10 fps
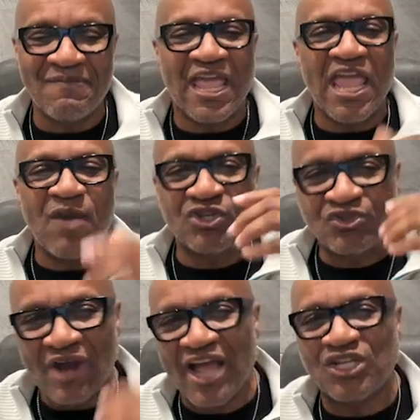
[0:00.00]
He was
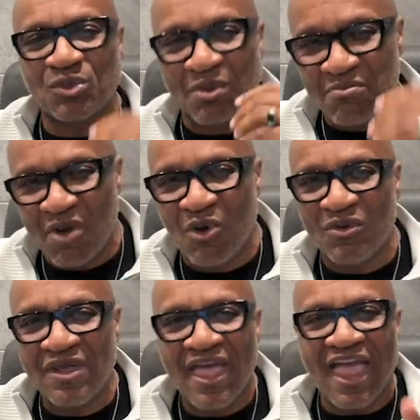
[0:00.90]
trying to promote
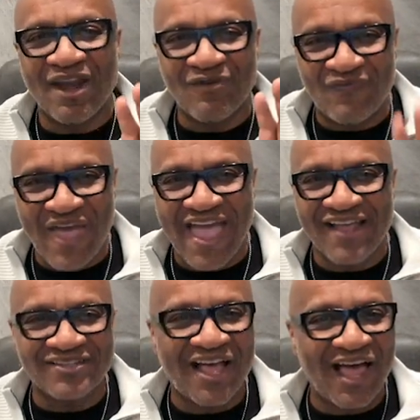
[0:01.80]
and
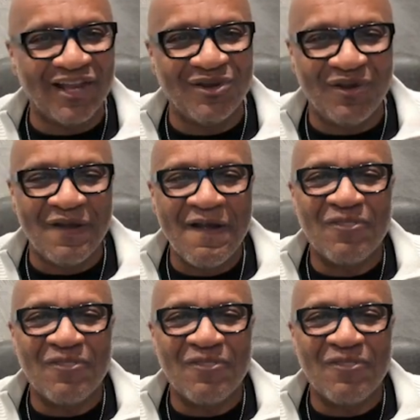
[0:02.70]
advance, hallelujah,